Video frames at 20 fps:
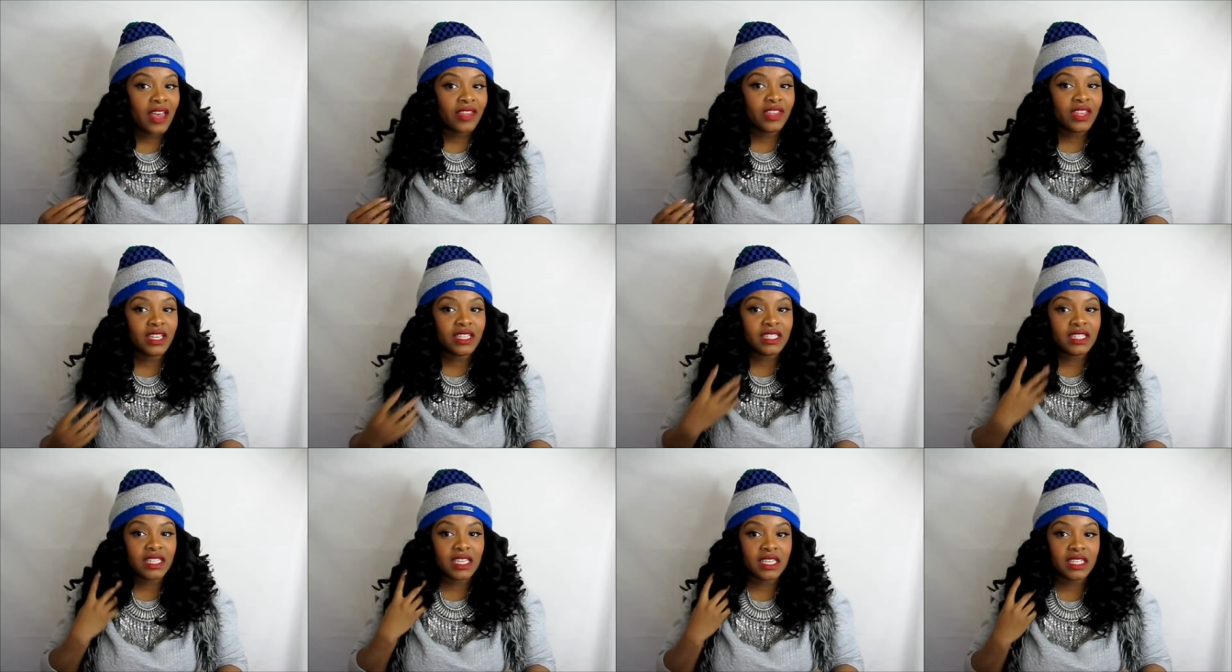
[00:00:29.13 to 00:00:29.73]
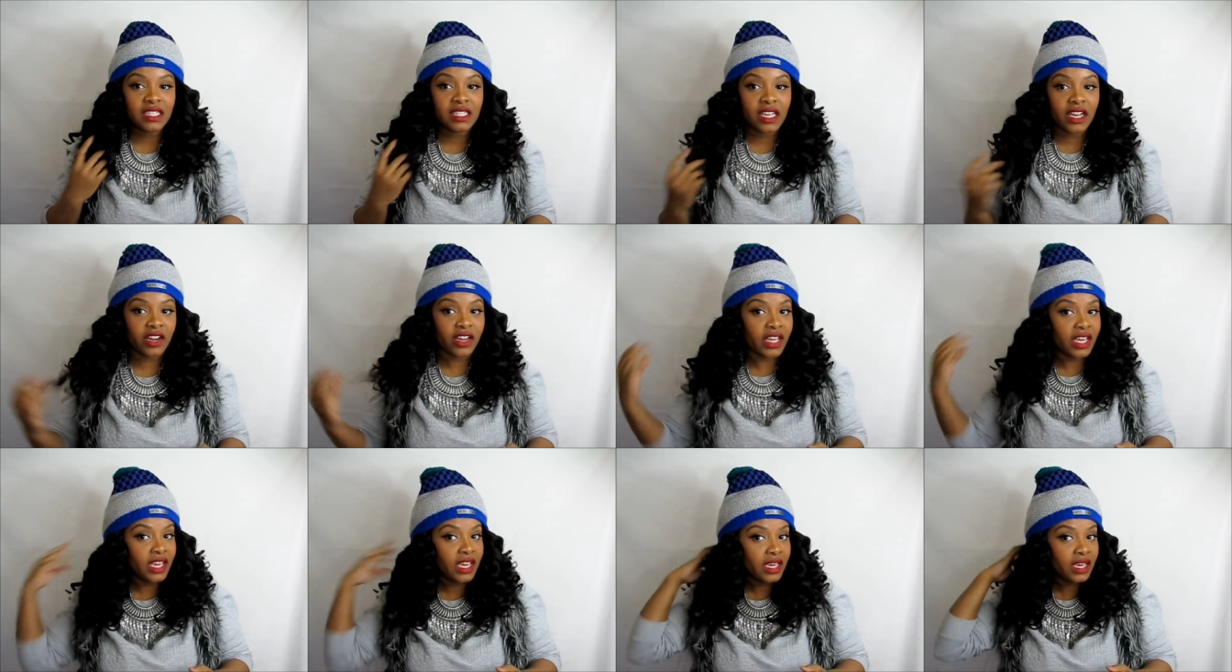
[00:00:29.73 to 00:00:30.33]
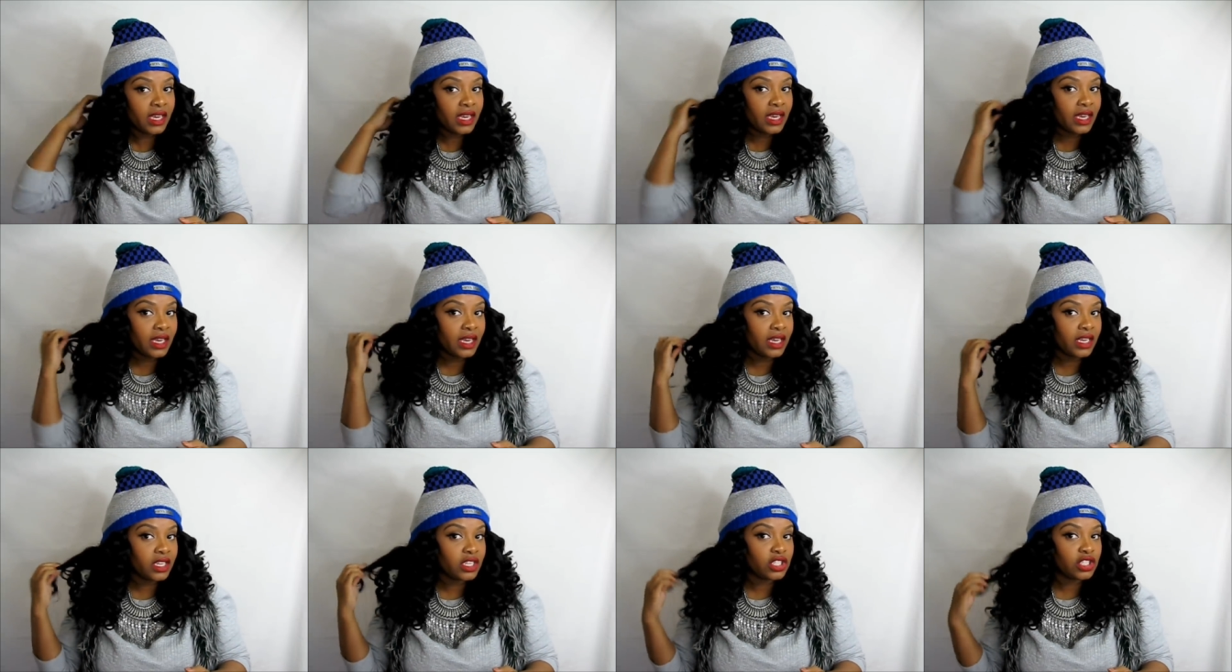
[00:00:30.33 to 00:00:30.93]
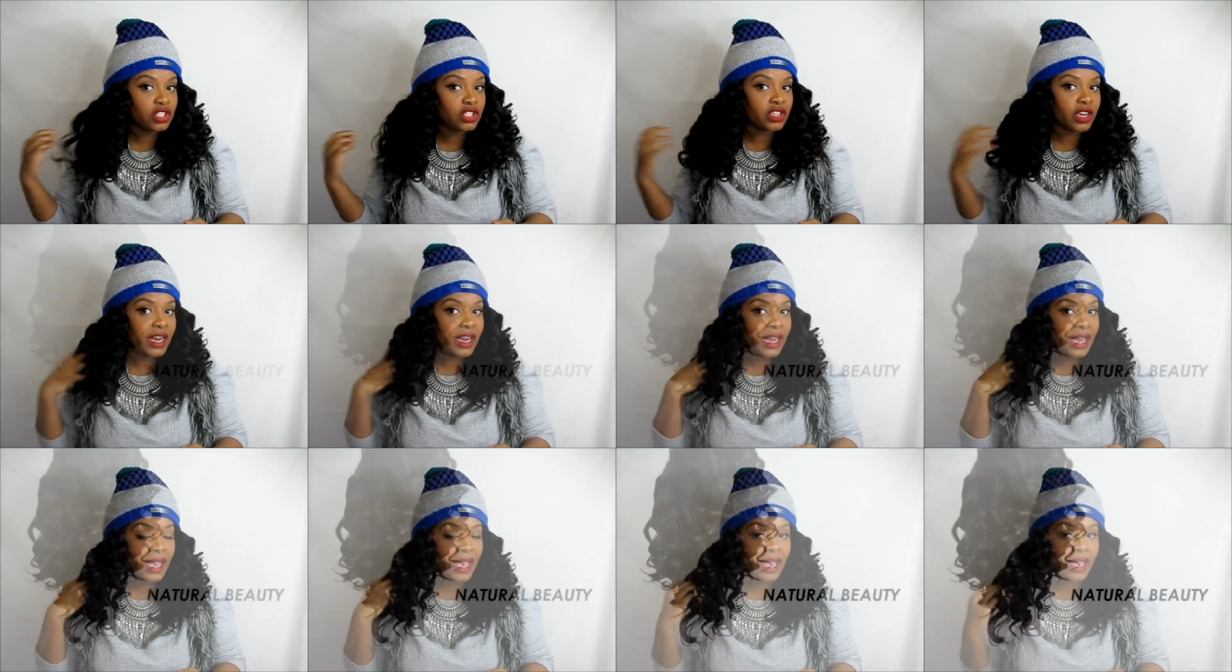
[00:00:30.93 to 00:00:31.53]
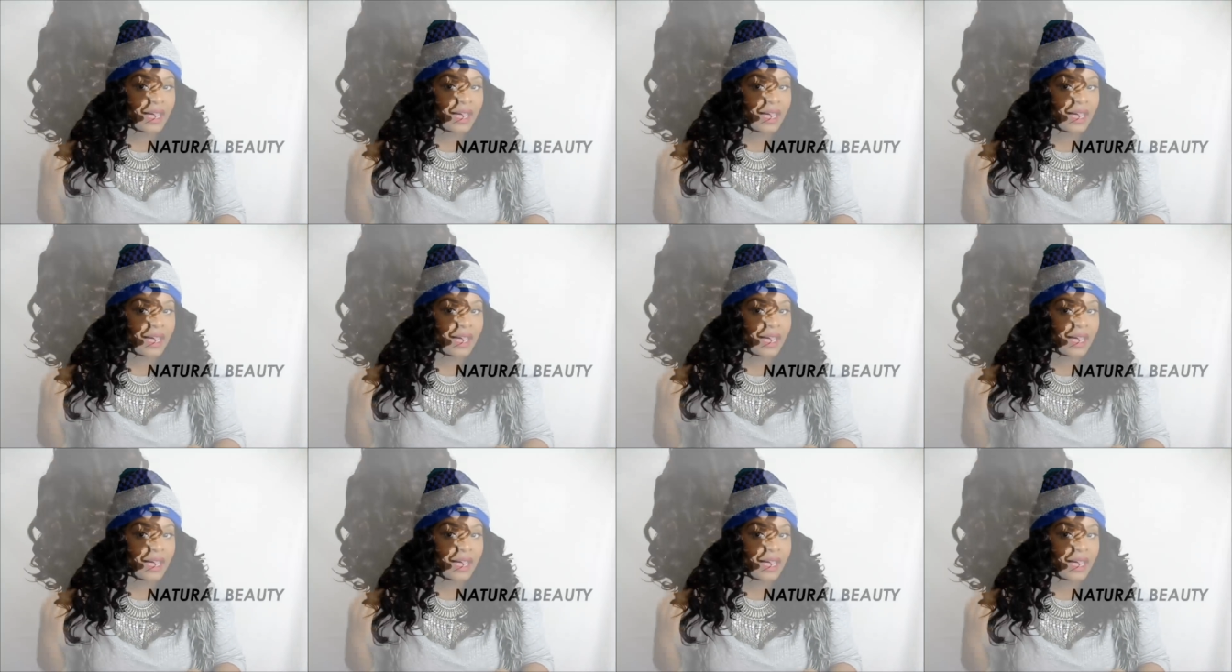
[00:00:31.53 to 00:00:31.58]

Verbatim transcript: This is their kinky straight